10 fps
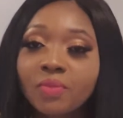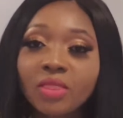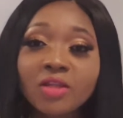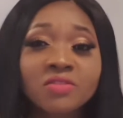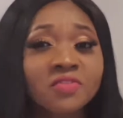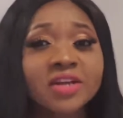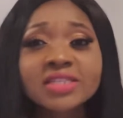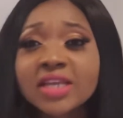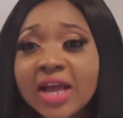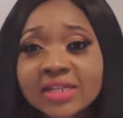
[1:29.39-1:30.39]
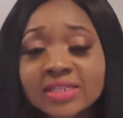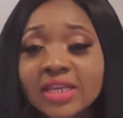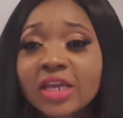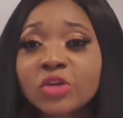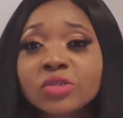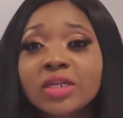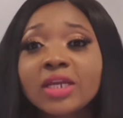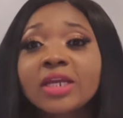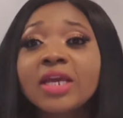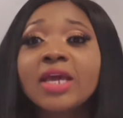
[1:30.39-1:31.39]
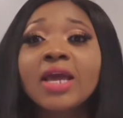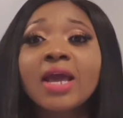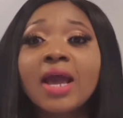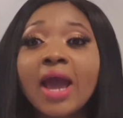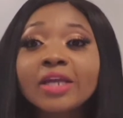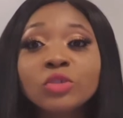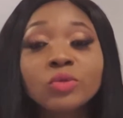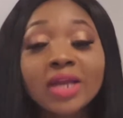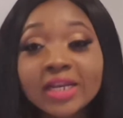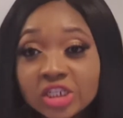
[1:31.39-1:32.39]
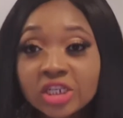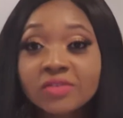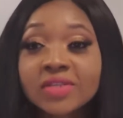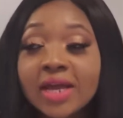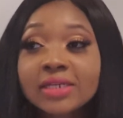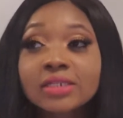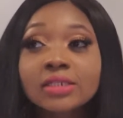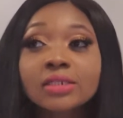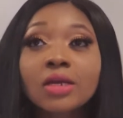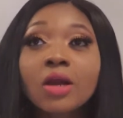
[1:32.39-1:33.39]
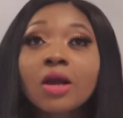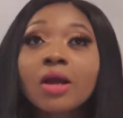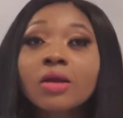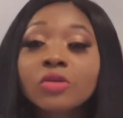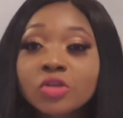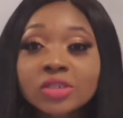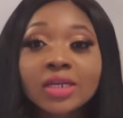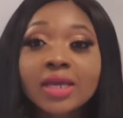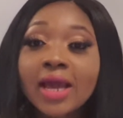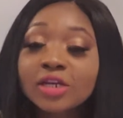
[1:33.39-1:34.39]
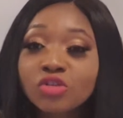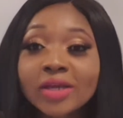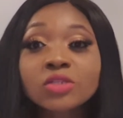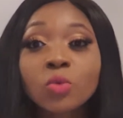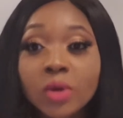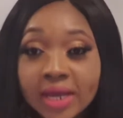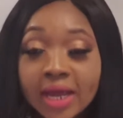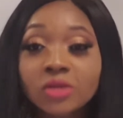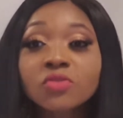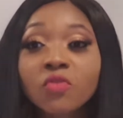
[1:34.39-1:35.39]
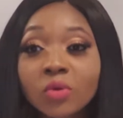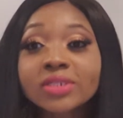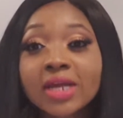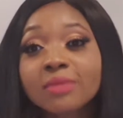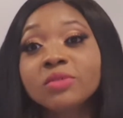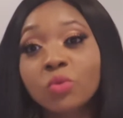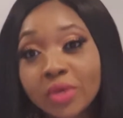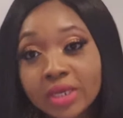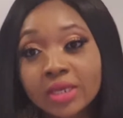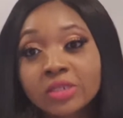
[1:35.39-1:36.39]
The first thing I'd say, usually I do night shifts, and usually I try to work out 4 times a week.